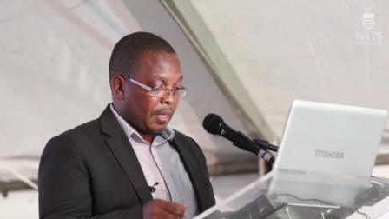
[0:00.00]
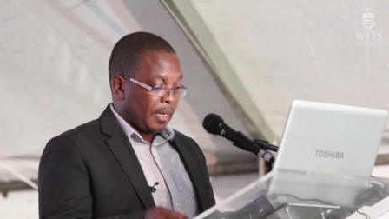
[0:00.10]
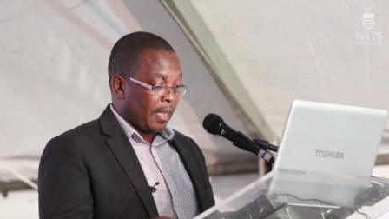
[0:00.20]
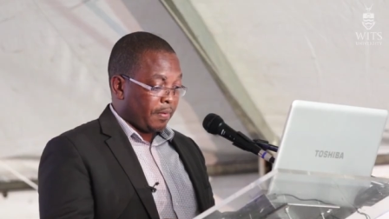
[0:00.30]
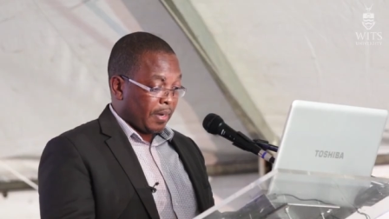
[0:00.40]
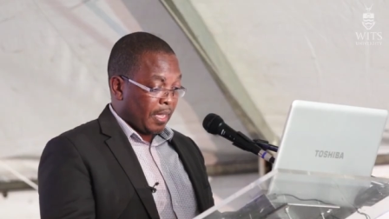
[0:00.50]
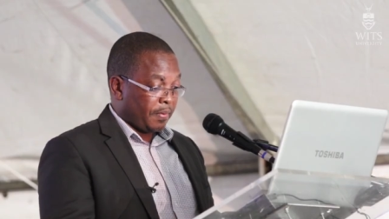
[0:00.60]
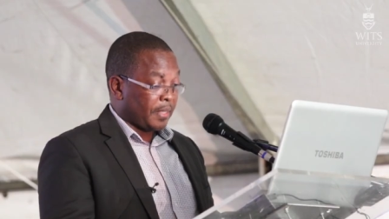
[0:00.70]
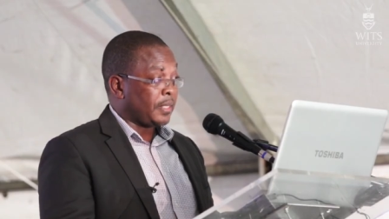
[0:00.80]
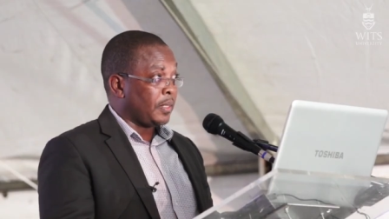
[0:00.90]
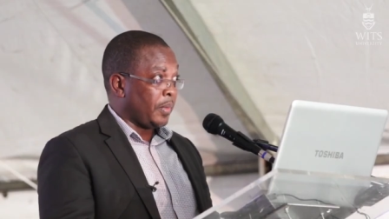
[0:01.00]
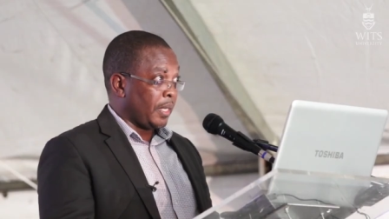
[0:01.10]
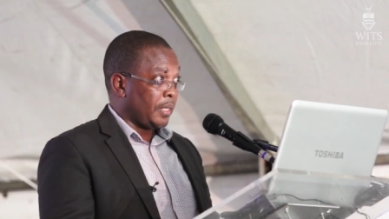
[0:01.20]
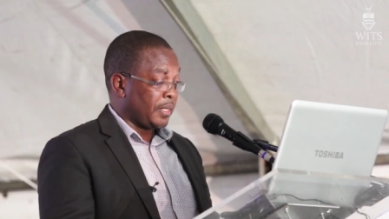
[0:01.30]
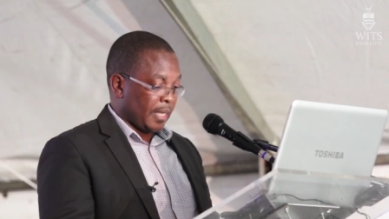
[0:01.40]
Life
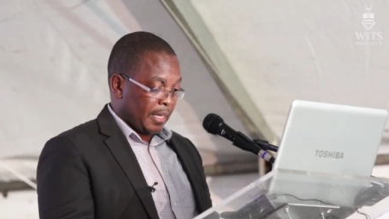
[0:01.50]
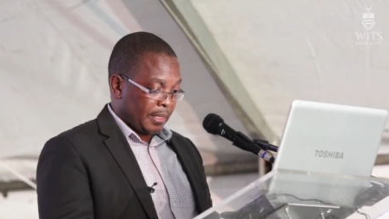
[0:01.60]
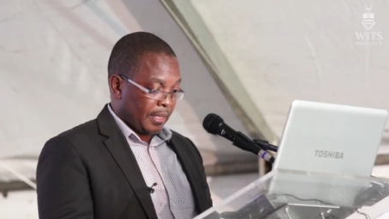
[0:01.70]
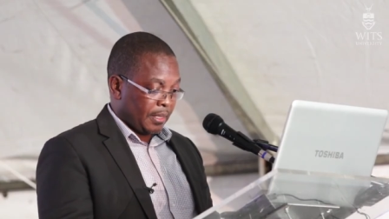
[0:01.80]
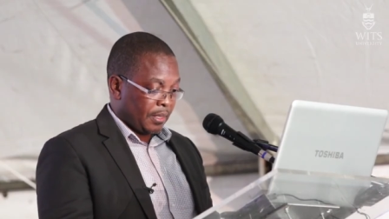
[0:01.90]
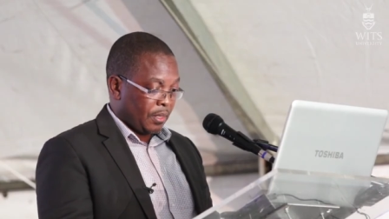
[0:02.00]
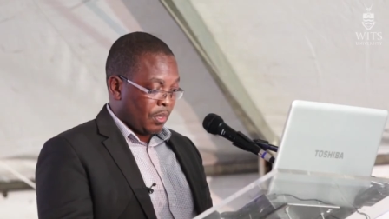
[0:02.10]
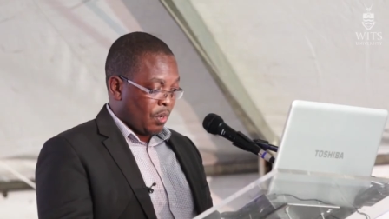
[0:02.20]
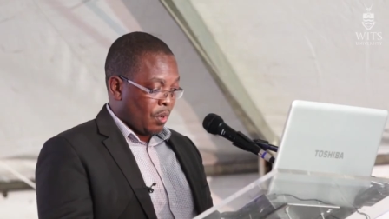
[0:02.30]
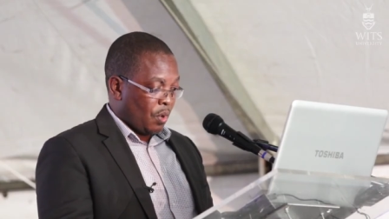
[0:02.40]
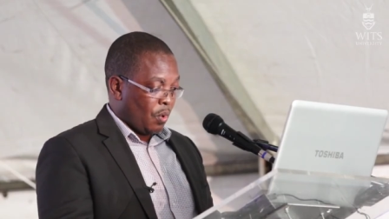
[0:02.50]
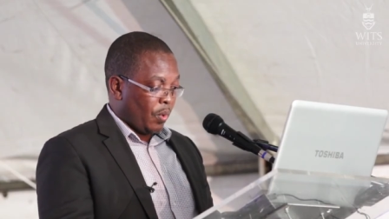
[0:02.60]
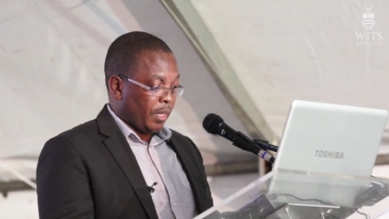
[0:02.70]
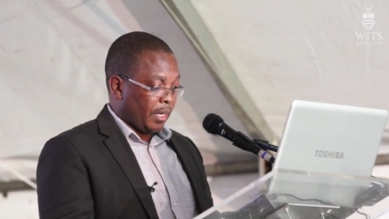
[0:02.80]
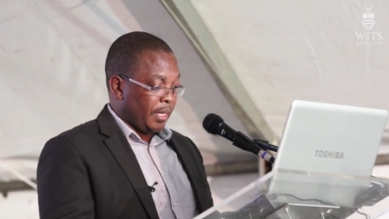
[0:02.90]
Esidimeni Centre, who
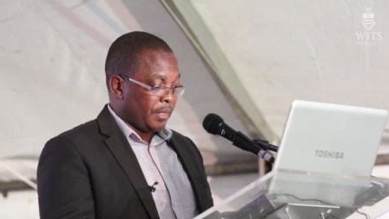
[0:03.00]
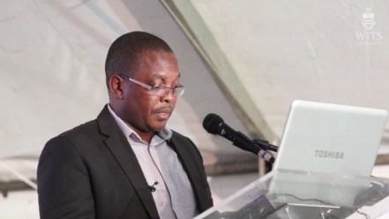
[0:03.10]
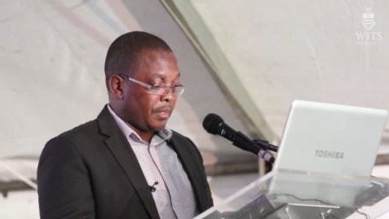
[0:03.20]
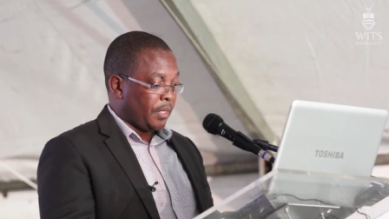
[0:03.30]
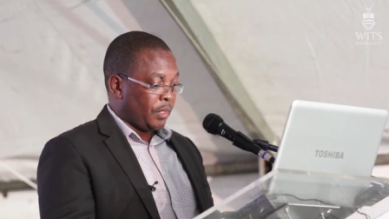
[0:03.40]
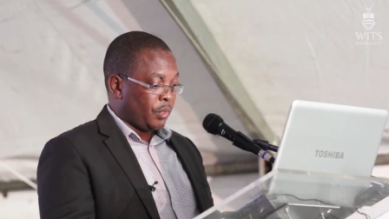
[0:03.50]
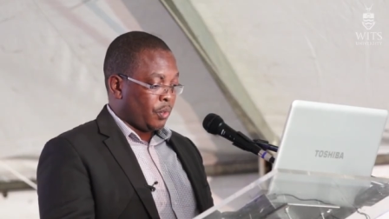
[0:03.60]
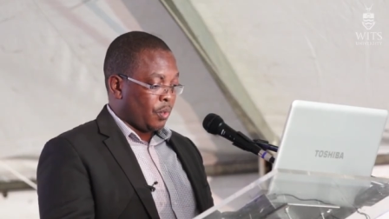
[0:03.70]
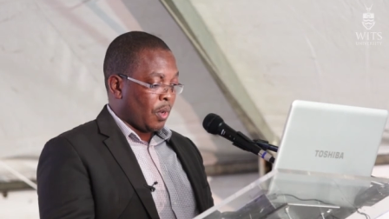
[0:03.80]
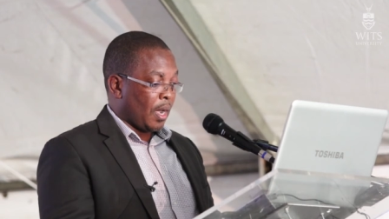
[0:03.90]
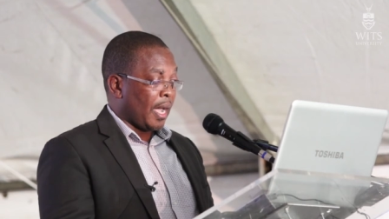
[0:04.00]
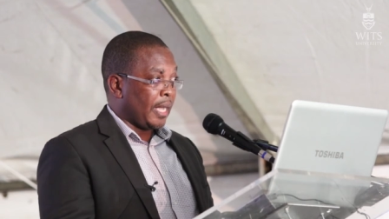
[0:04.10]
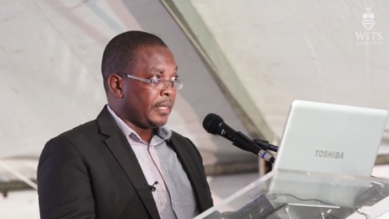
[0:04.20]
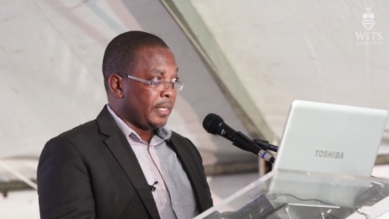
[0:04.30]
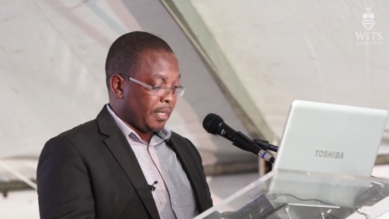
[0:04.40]
were released into
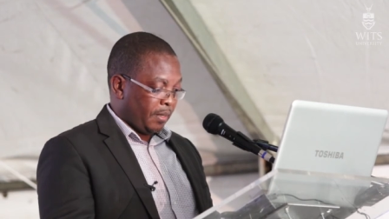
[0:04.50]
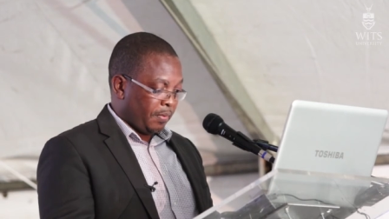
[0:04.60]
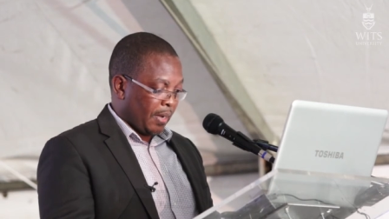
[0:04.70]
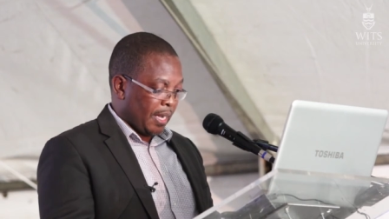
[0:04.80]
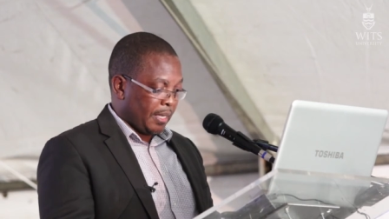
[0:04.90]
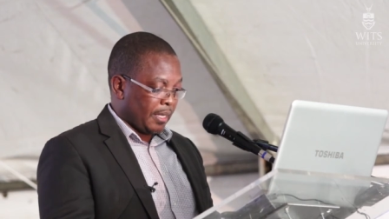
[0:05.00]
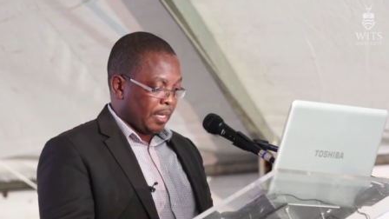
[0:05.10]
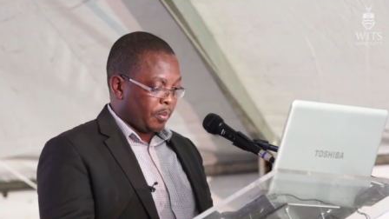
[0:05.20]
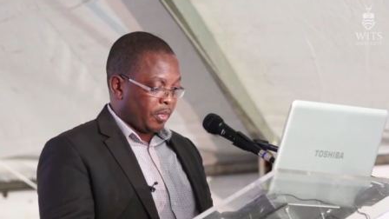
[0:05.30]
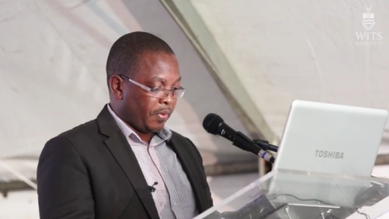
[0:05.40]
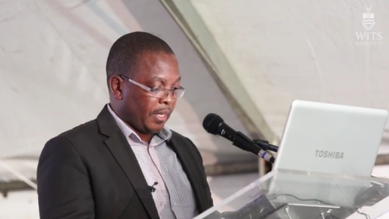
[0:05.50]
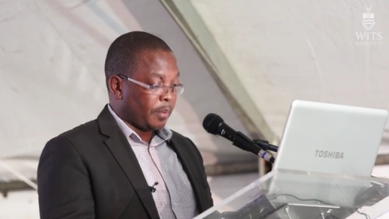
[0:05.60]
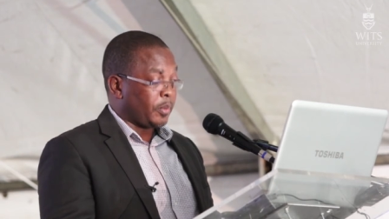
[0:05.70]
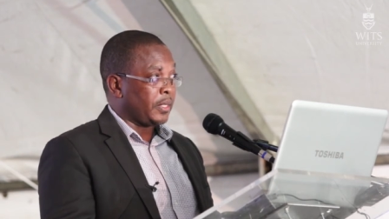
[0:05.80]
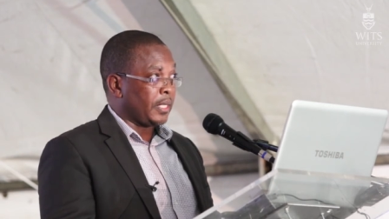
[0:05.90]
undignified and
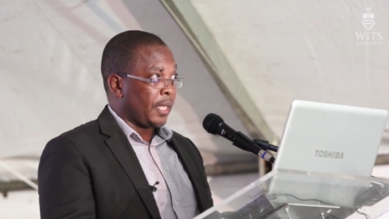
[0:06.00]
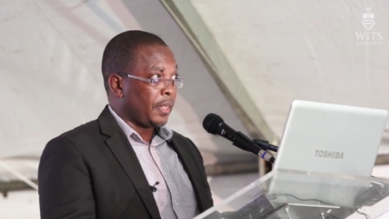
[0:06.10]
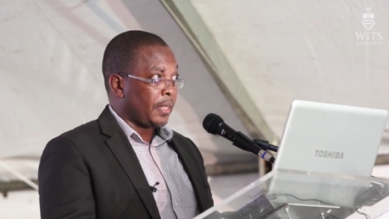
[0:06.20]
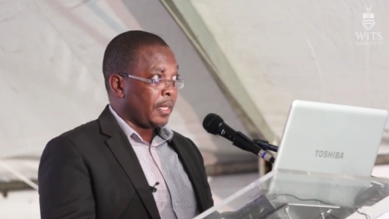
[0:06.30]
preventable death